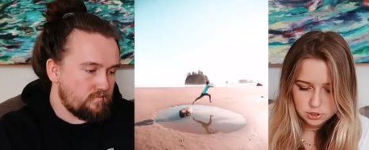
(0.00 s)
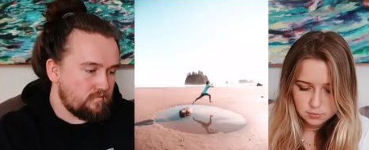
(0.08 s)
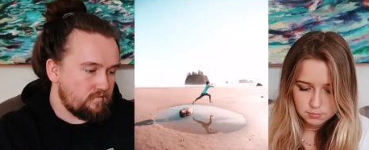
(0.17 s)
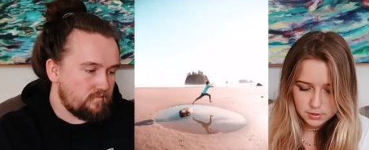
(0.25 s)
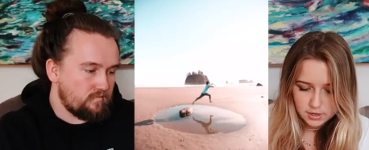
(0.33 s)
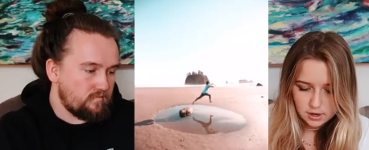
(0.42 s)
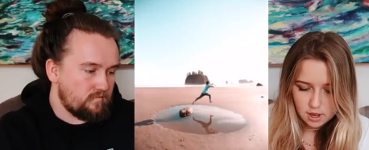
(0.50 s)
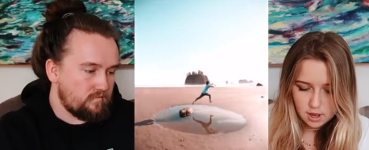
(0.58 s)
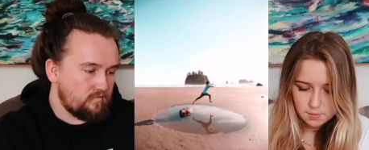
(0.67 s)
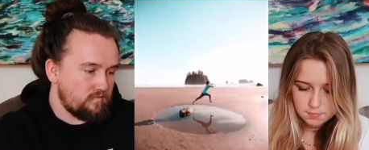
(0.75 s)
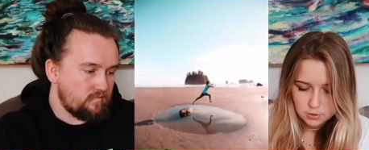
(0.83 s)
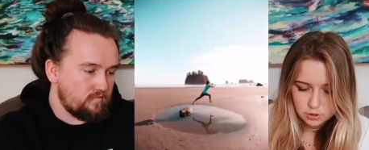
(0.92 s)
Speaker 1: You can bring it
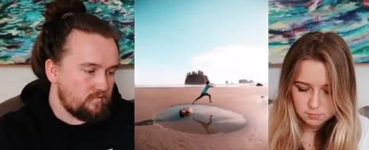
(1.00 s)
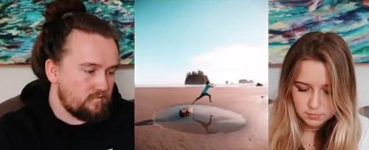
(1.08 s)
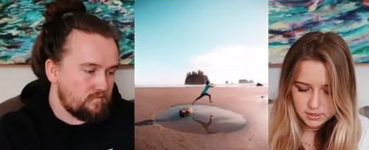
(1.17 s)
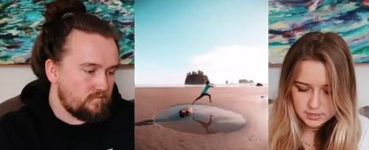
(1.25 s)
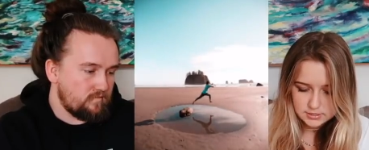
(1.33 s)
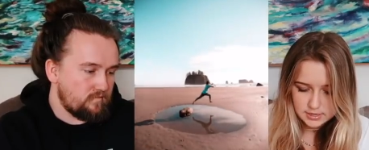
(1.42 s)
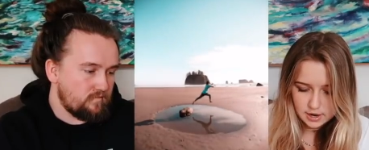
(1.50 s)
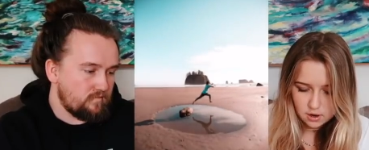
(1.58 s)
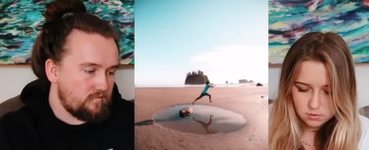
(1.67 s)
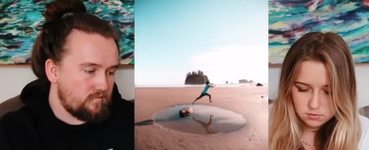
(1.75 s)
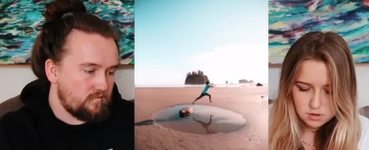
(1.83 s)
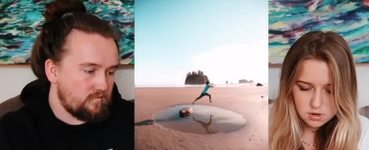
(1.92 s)
up, you can bring it
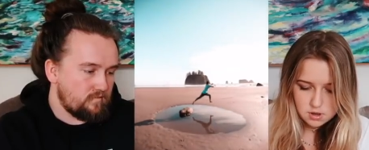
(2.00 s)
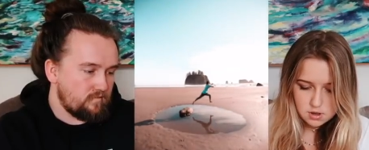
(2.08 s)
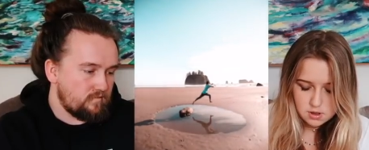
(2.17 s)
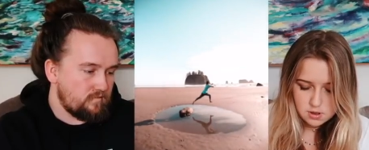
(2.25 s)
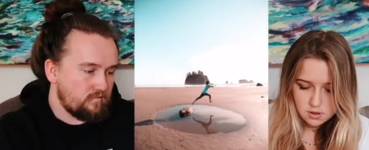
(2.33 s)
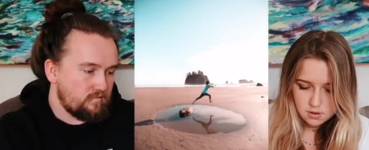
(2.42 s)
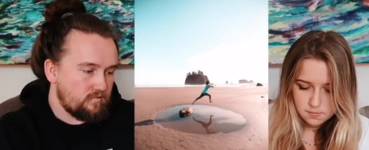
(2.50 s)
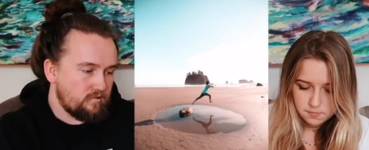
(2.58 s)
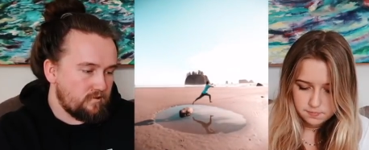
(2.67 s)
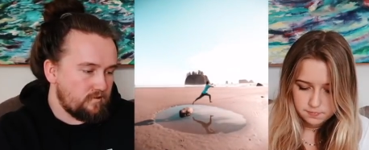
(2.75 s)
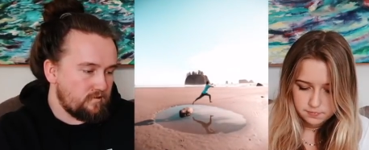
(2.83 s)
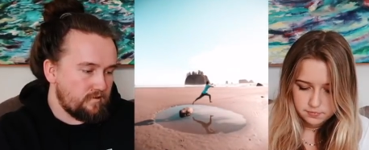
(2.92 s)
down.
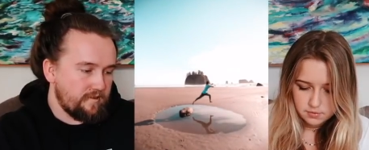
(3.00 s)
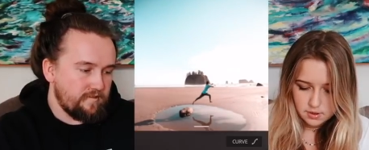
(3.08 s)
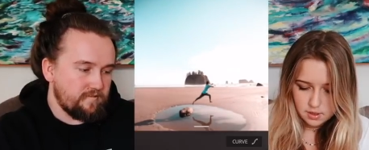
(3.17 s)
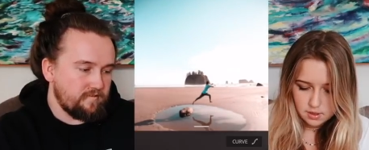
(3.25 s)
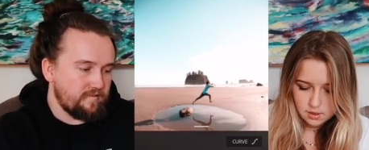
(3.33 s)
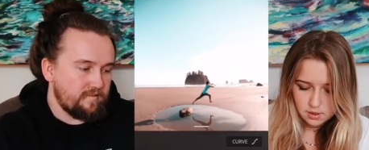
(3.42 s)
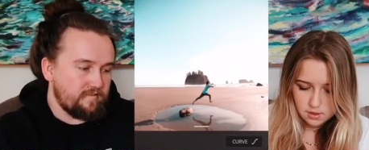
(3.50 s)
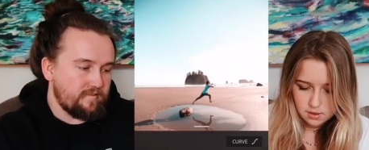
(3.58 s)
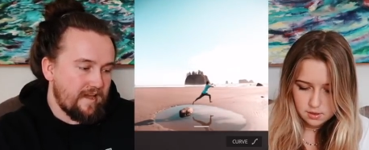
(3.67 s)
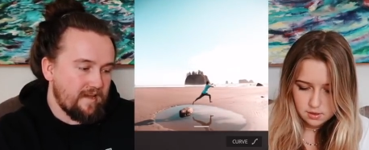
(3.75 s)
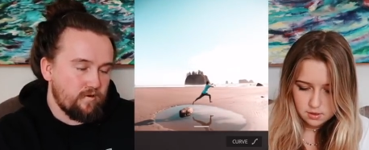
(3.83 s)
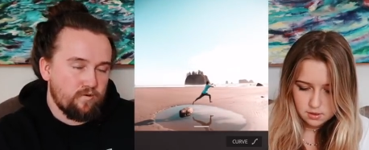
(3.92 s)
Speaker 2: And
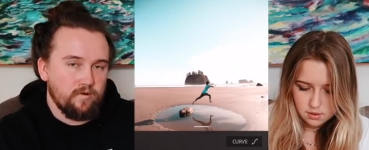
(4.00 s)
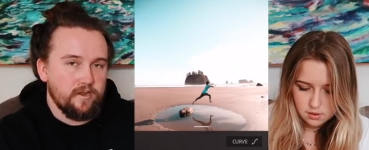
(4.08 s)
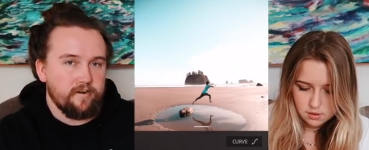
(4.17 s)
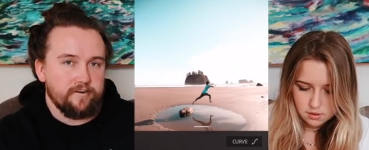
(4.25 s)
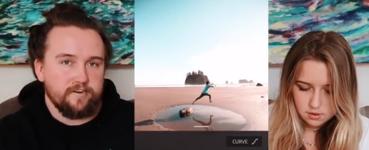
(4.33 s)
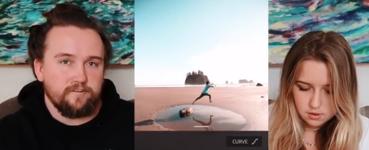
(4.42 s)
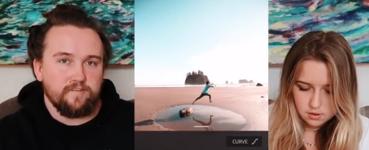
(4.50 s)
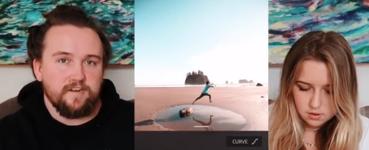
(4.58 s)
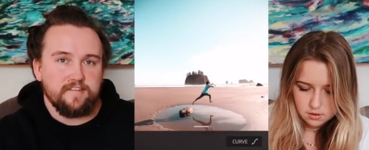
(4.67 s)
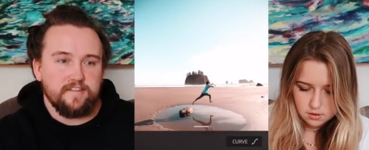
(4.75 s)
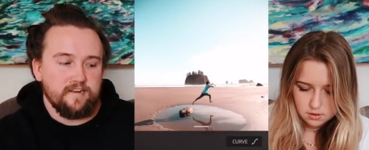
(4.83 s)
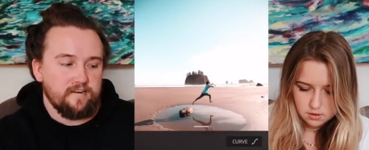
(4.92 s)
that whole area
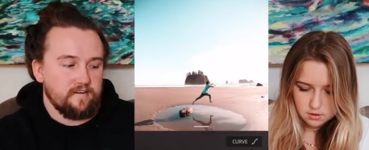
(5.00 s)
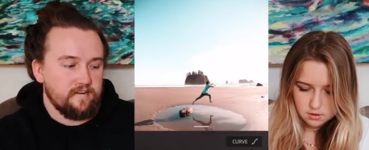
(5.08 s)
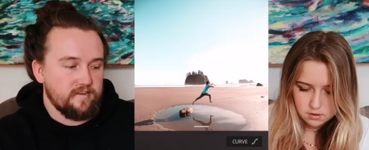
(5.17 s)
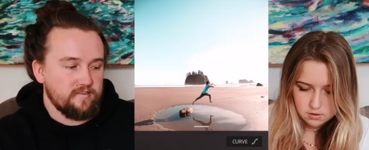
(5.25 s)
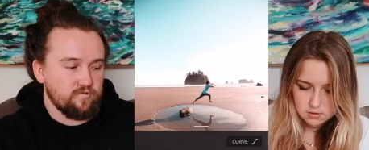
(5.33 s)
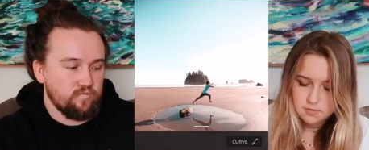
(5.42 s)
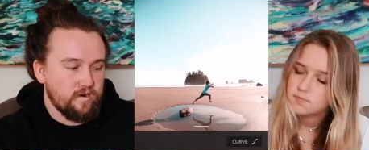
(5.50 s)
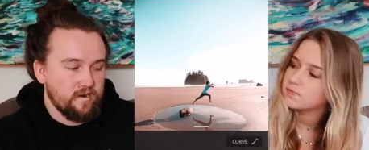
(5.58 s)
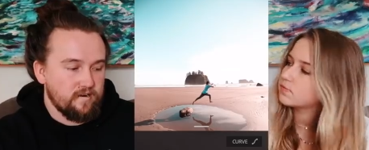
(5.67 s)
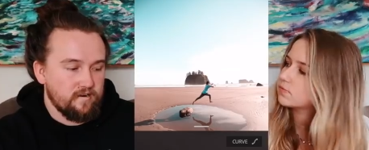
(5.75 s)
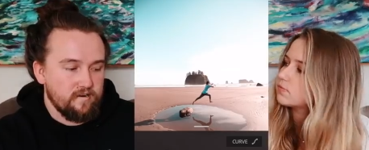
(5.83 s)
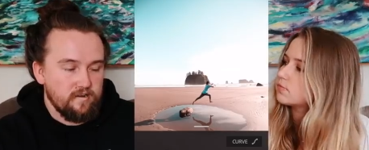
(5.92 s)
right there is
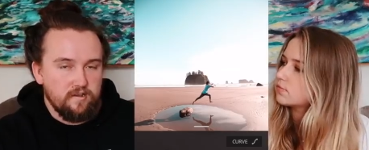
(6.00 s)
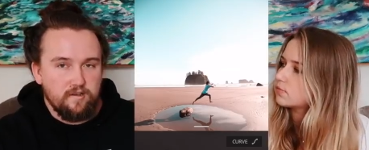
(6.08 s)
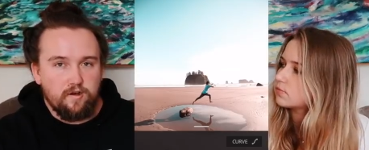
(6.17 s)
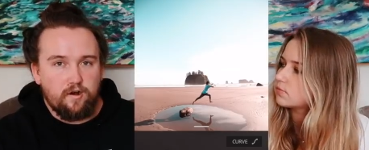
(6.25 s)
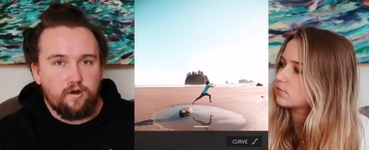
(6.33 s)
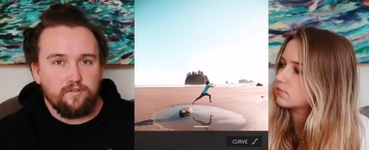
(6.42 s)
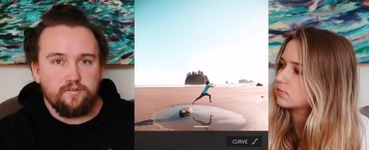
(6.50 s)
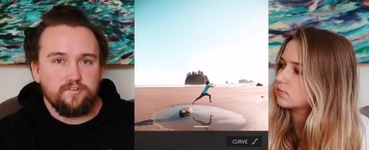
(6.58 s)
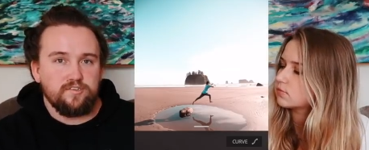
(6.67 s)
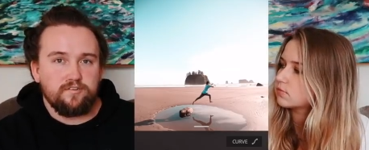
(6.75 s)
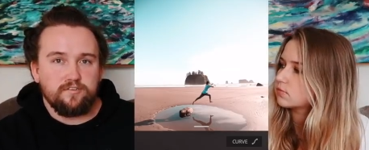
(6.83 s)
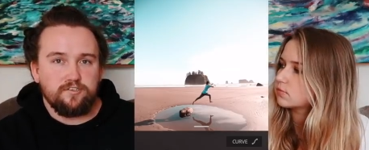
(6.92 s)
where all
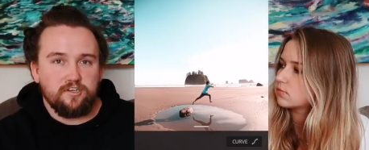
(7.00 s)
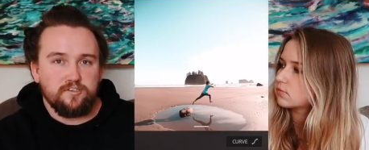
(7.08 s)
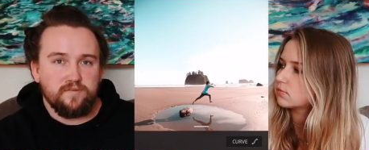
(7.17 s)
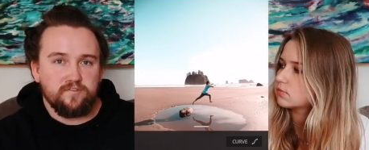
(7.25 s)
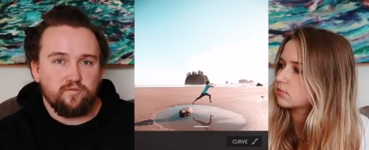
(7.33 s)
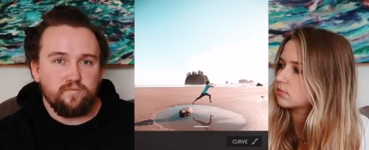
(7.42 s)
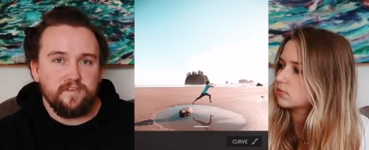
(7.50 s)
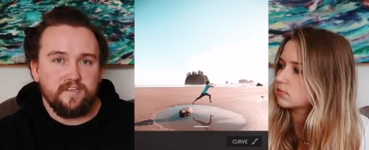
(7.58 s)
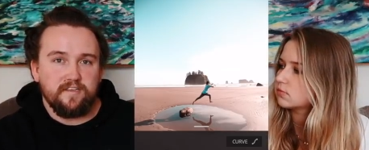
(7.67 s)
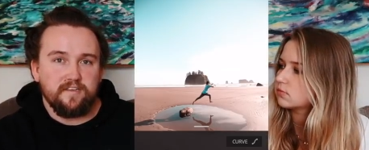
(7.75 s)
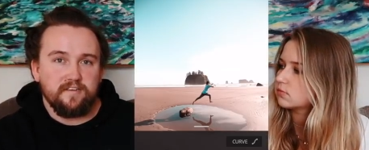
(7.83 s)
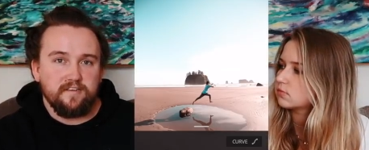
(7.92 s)
those little adjustments will
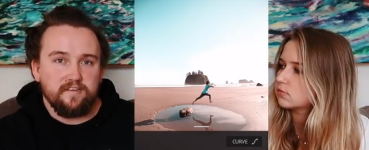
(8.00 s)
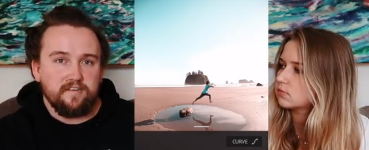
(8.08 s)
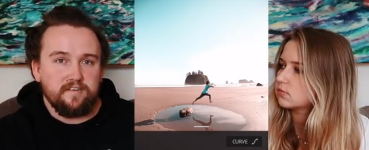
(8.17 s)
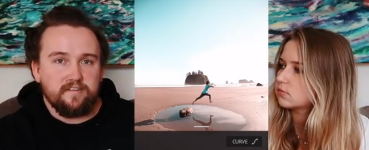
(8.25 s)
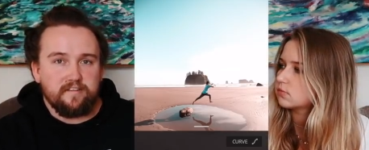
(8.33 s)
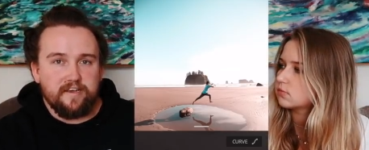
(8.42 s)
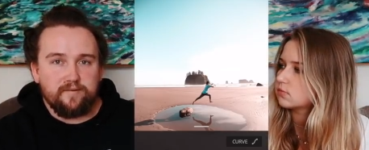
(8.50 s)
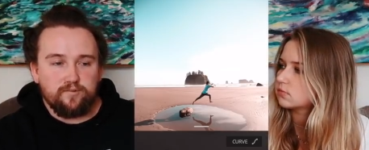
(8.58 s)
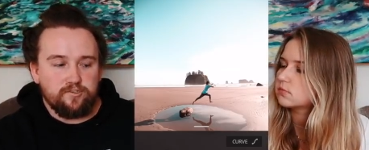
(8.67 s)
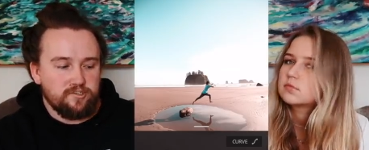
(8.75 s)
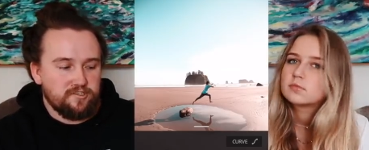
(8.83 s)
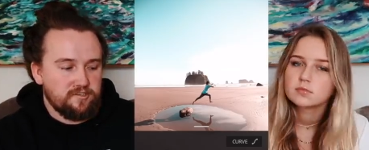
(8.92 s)
be that
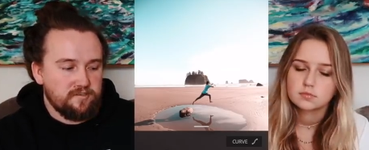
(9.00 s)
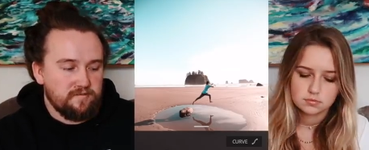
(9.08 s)
will just